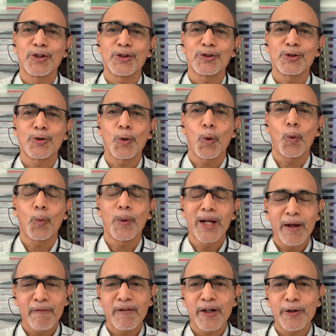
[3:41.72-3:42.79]
So
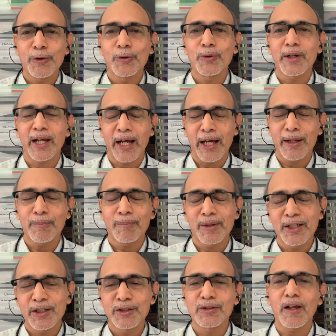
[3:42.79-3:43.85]
whenever you can,
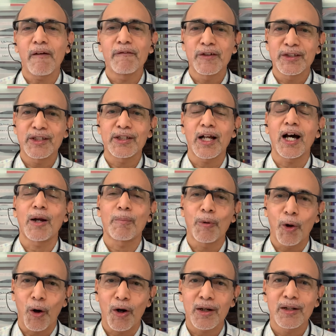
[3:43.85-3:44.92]
please visit our
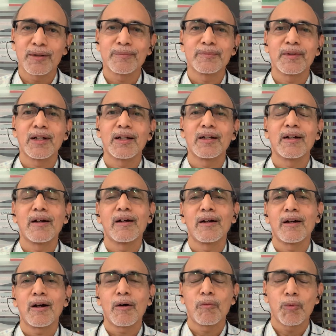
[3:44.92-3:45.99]
blog,
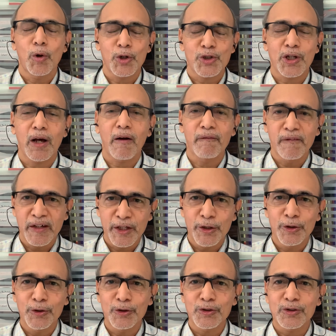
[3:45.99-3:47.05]
watch our
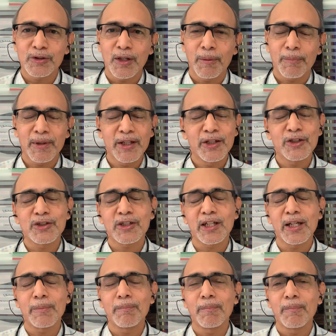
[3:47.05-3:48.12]
videos, please
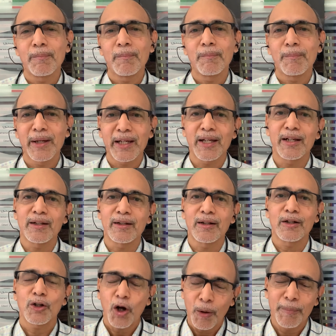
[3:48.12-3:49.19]
keep
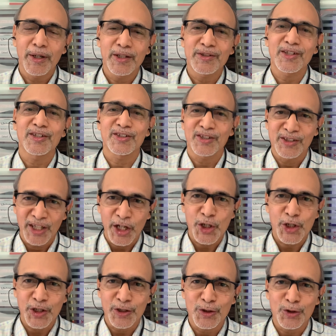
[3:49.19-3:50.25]
making comments and
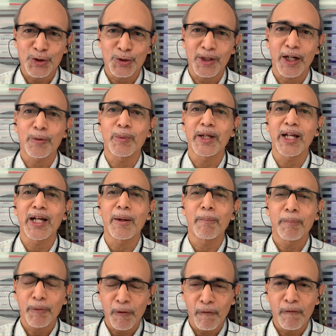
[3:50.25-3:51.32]
suggestions so that we can
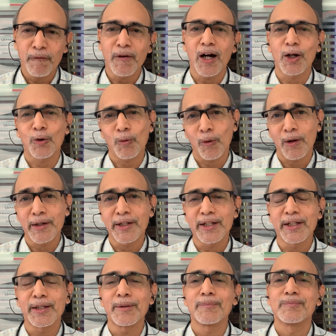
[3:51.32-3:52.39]
improve our
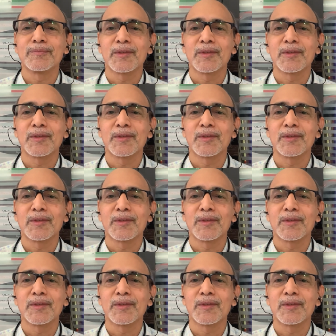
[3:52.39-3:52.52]
quality.